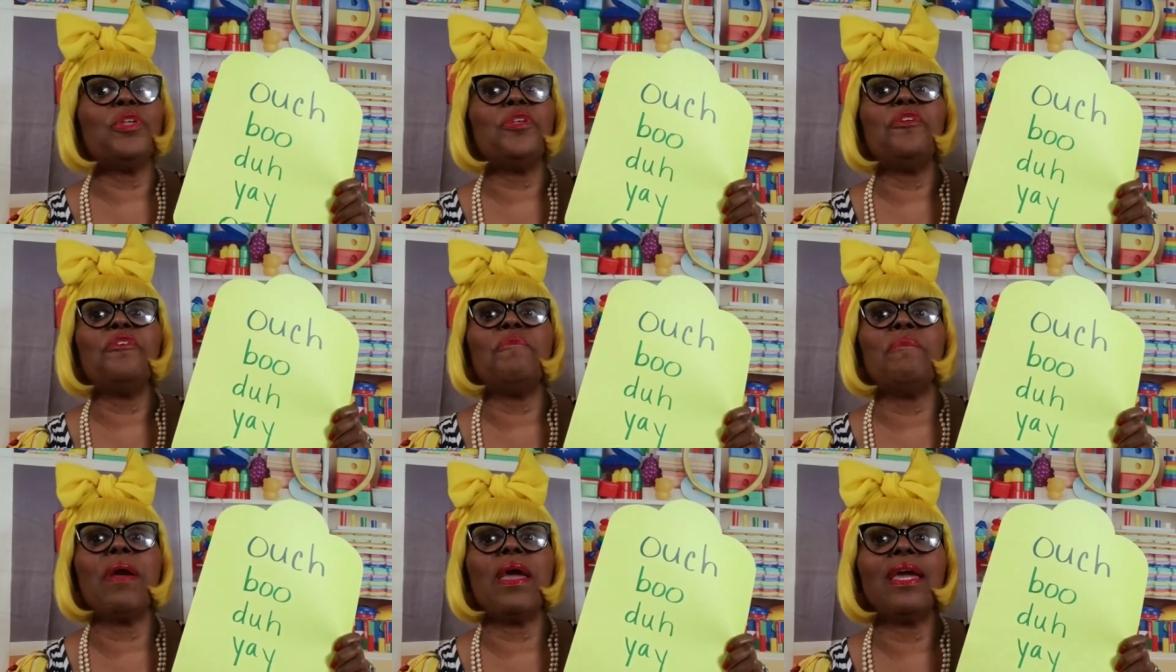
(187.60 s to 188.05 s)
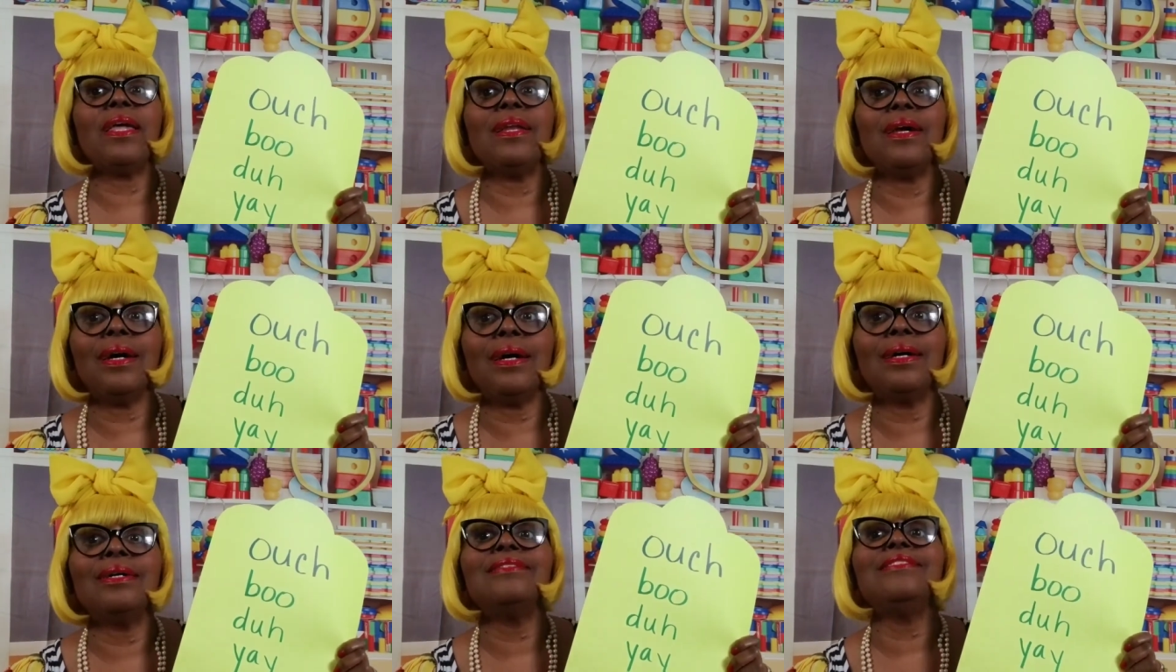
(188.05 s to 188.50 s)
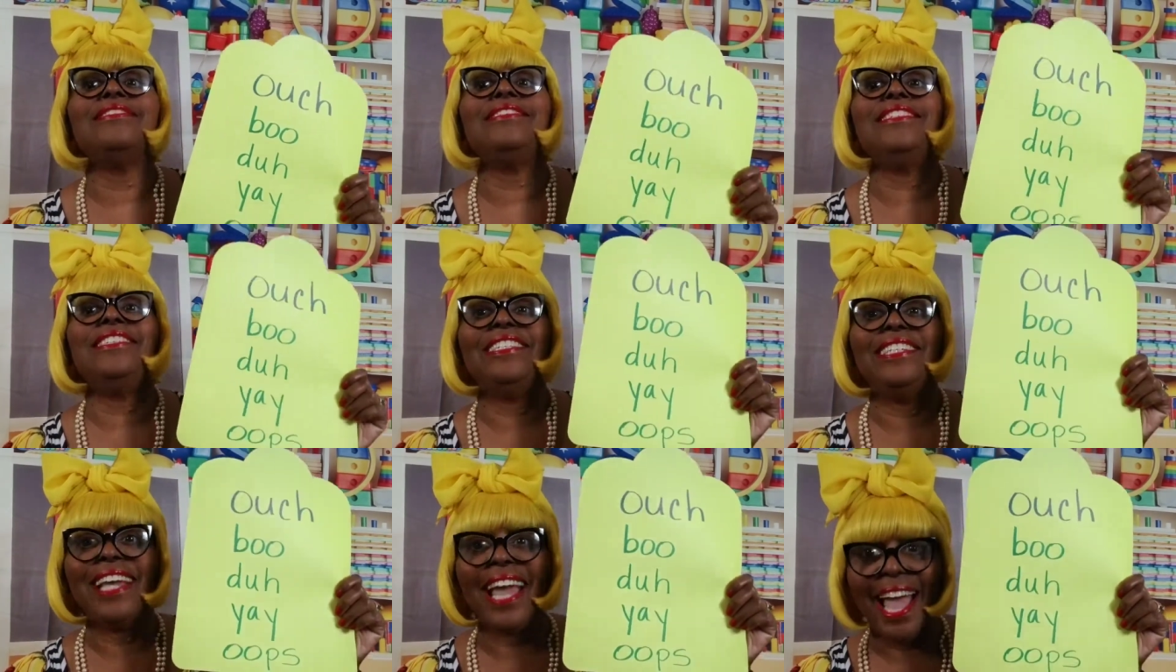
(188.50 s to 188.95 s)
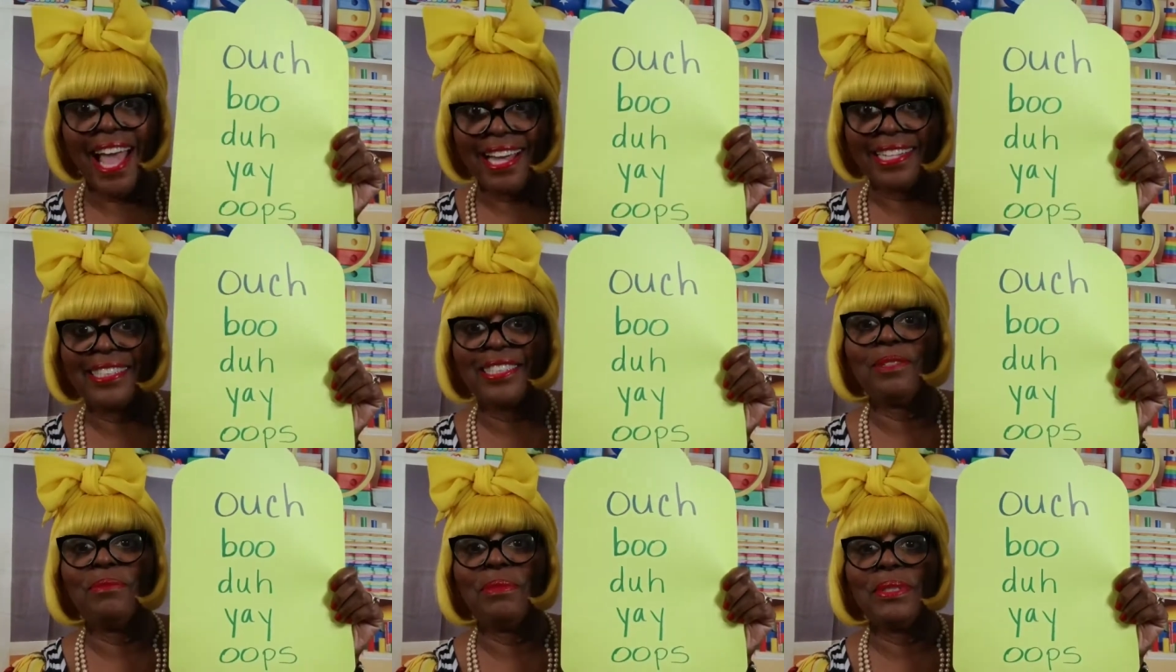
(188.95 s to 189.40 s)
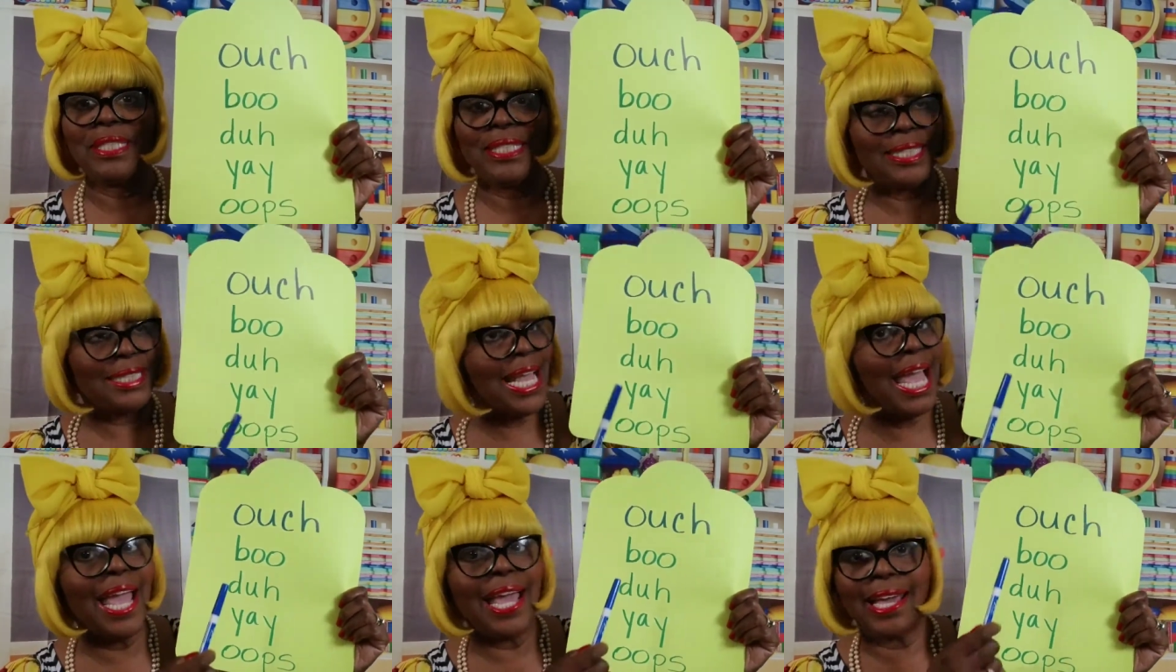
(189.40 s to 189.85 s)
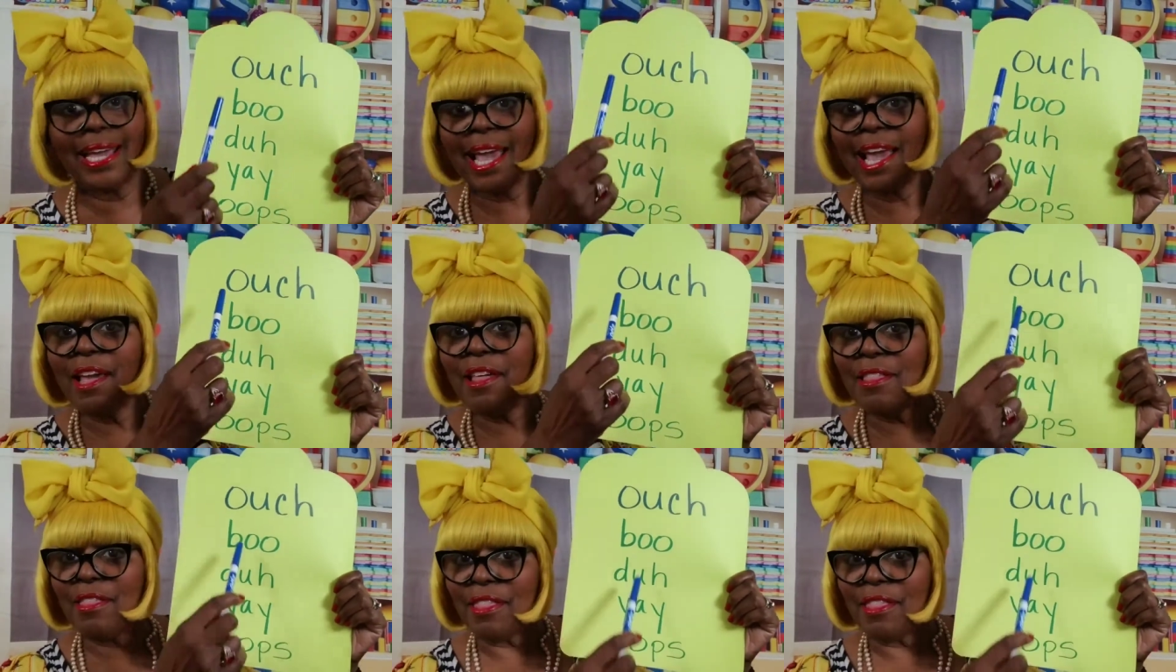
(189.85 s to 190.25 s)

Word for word: When you made a yes, a mistake.